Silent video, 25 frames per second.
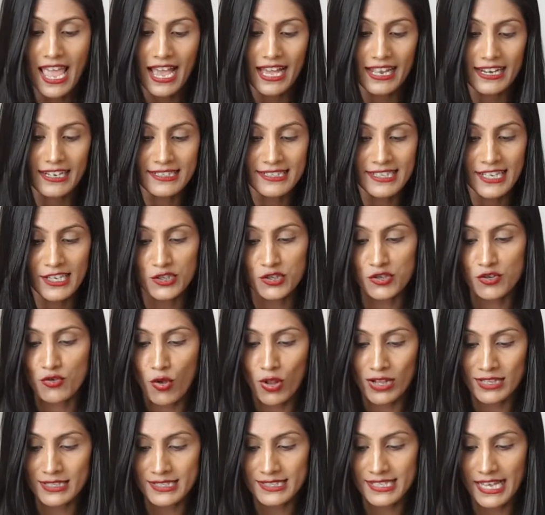and it says you're
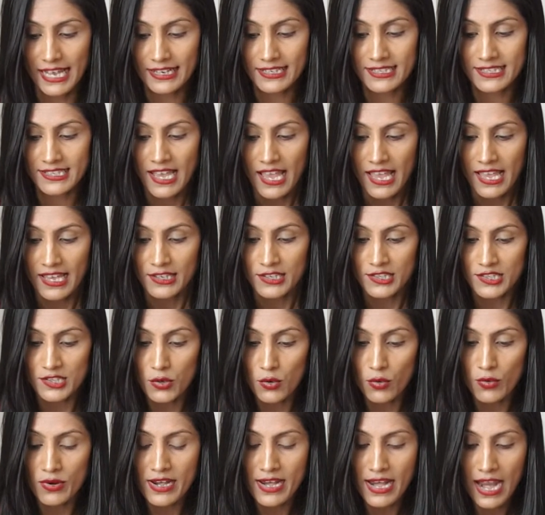all set.
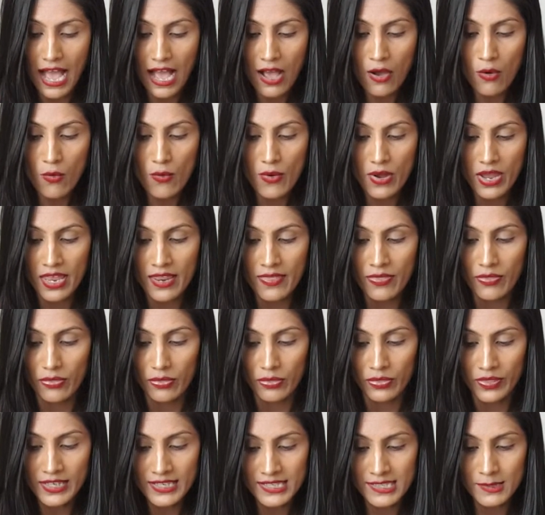So now in
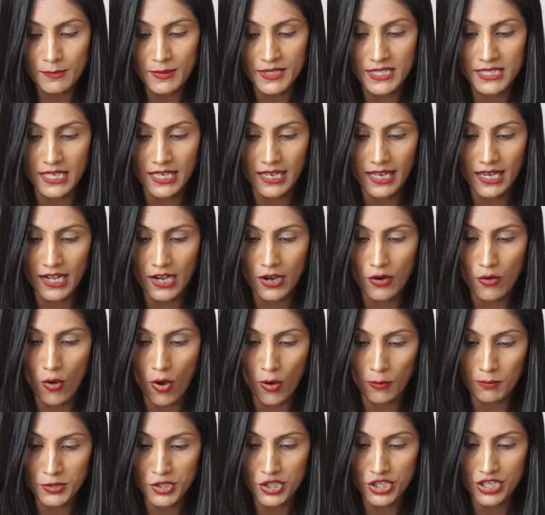this particular
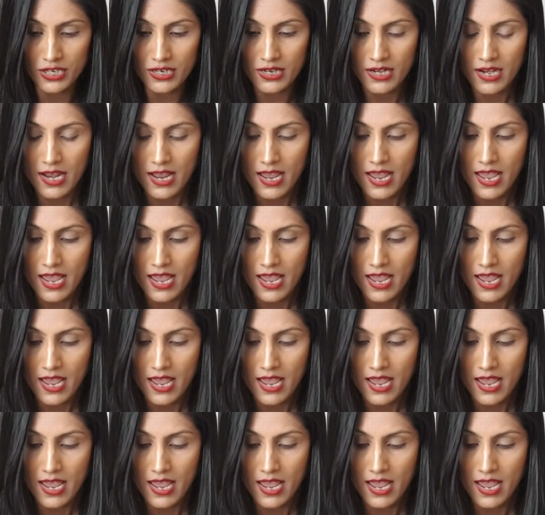option,